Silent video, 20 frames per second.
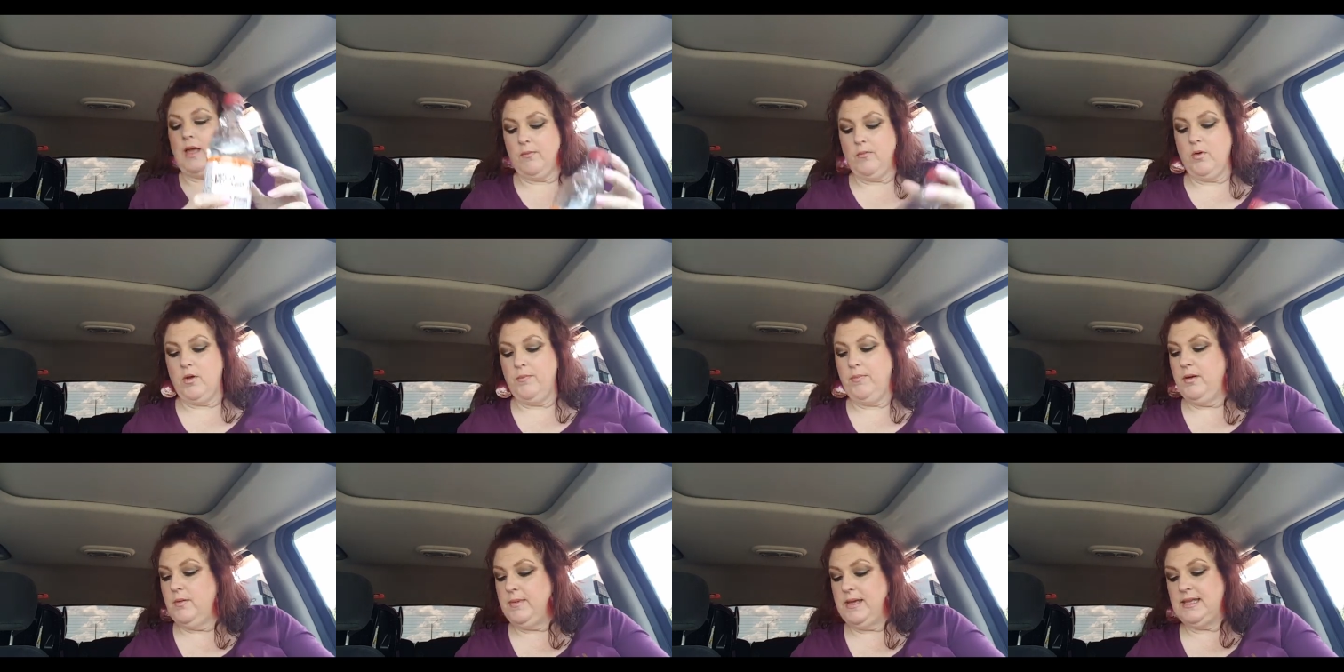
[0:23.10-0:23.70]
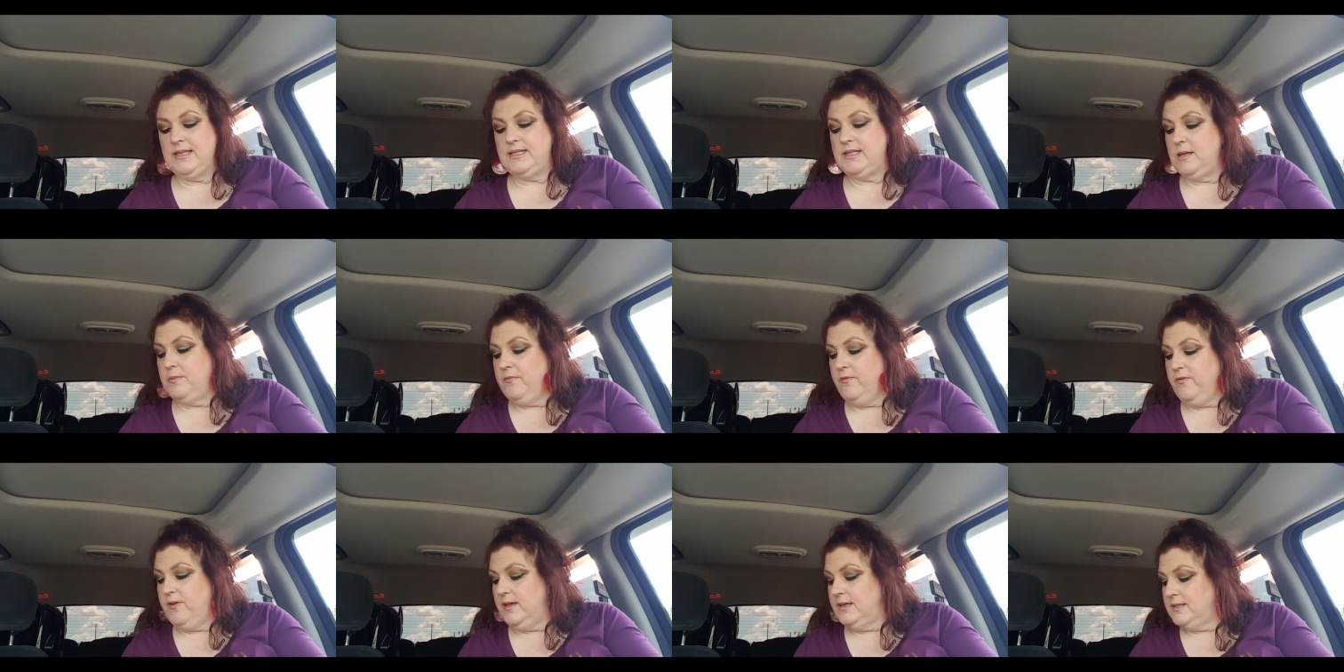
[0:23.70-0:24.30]
I'm going to put me a
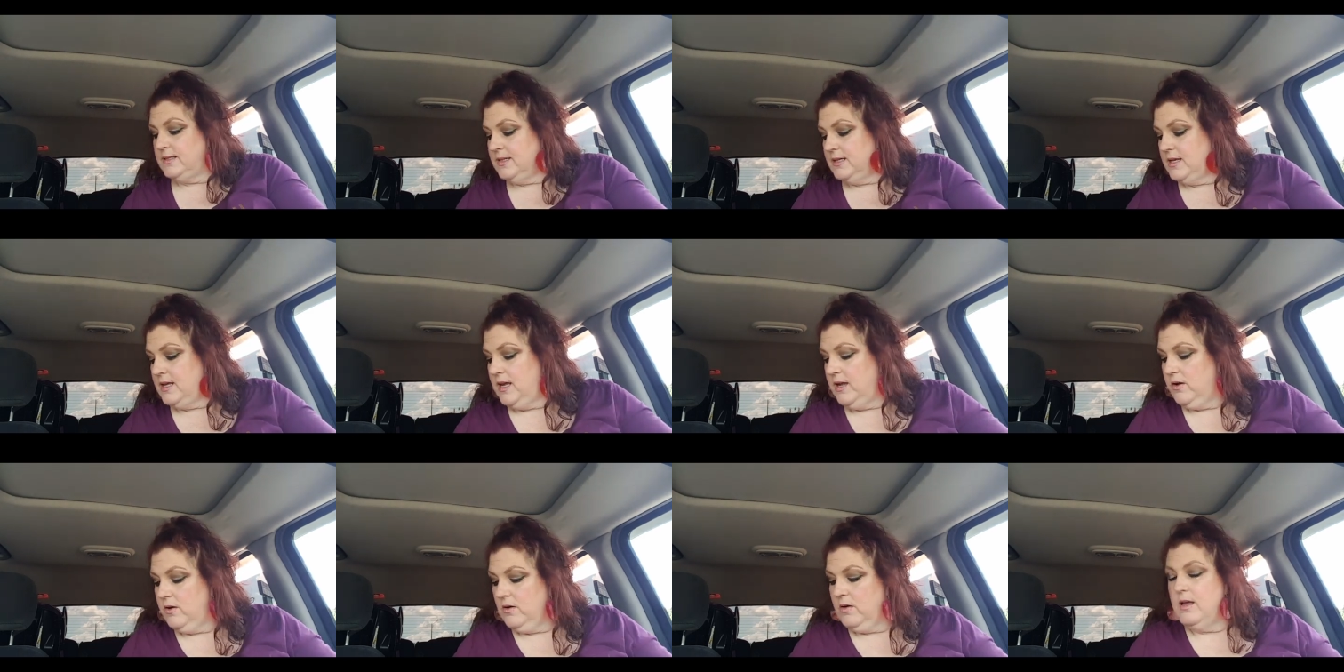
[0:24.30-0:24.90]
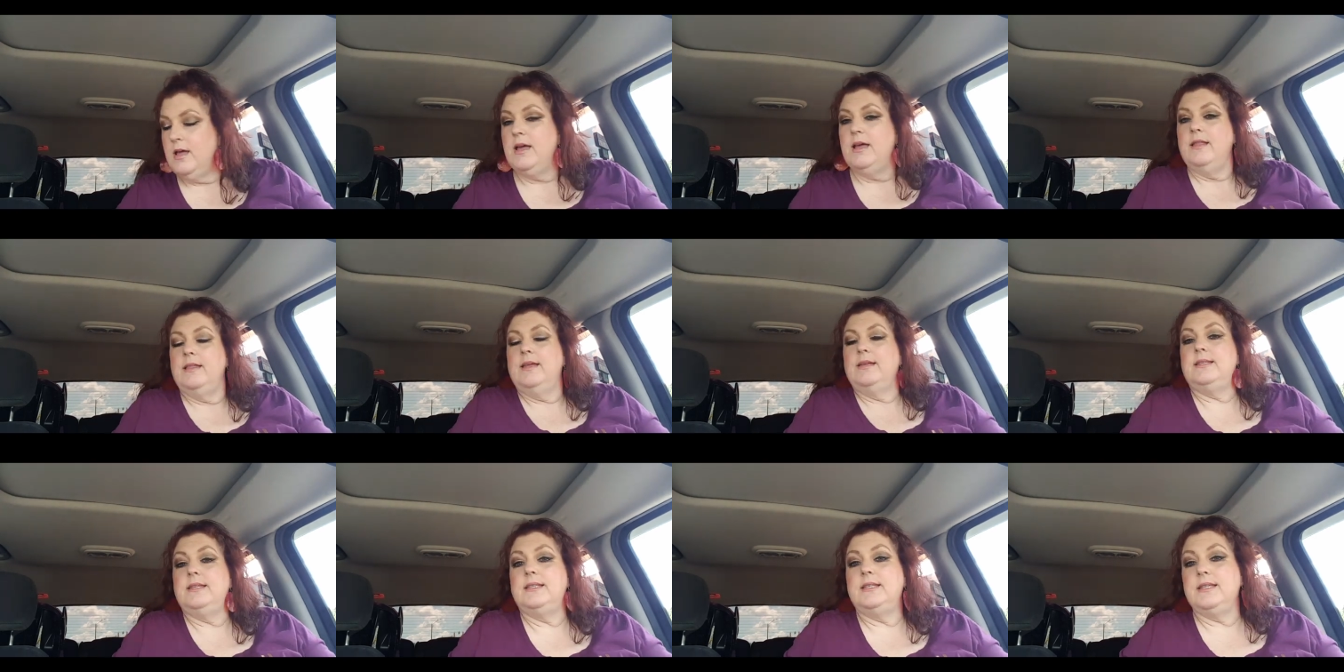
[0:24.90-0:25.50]
Zip Fizz in here.
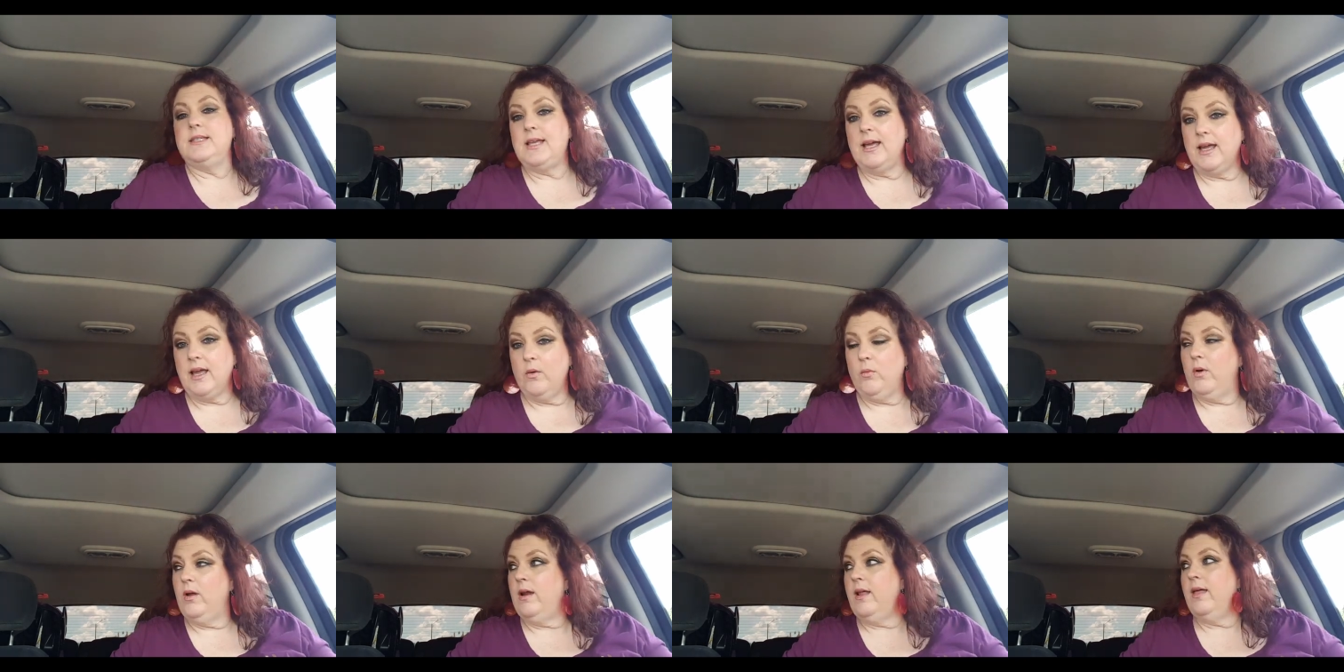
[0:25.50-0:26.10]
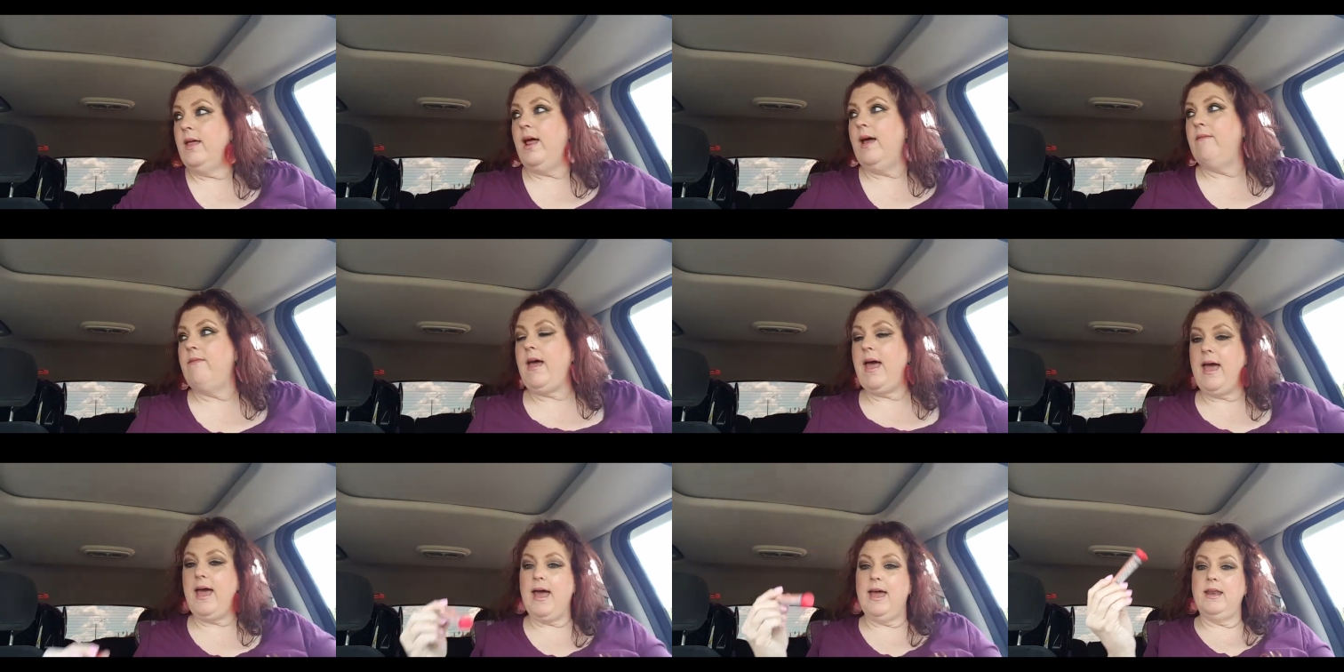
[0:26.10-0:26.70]
This is the second one that I've
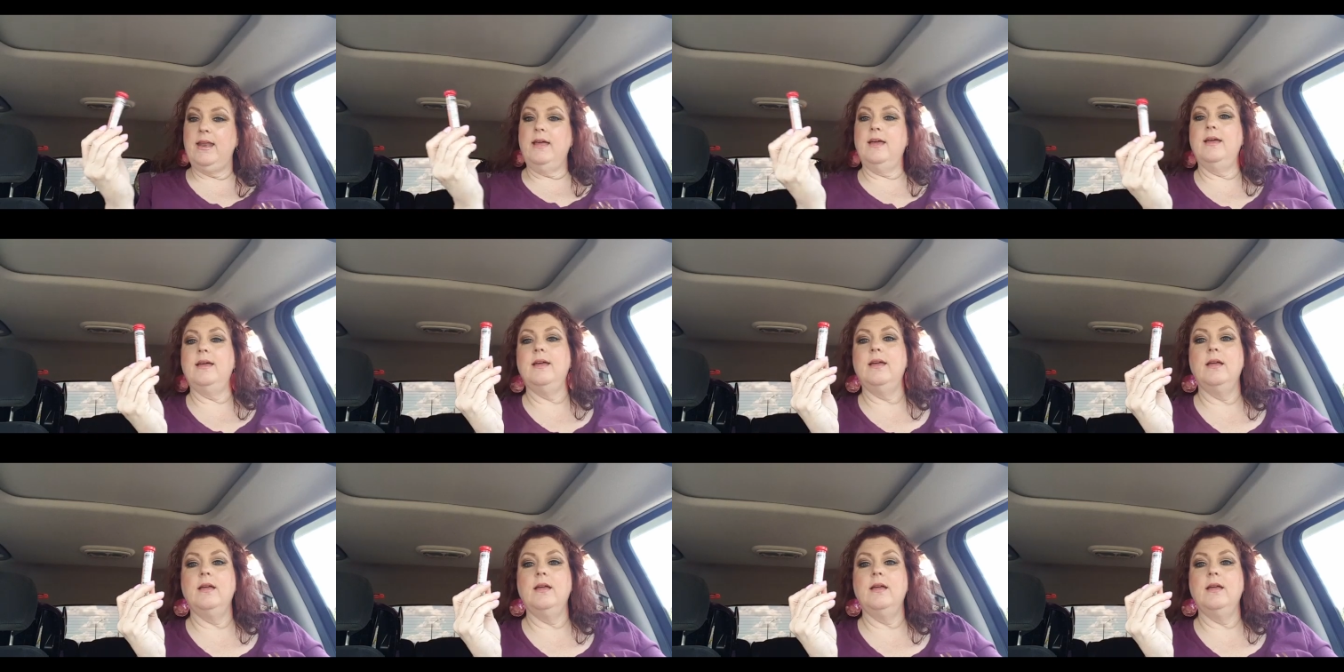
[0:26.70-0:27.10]
had.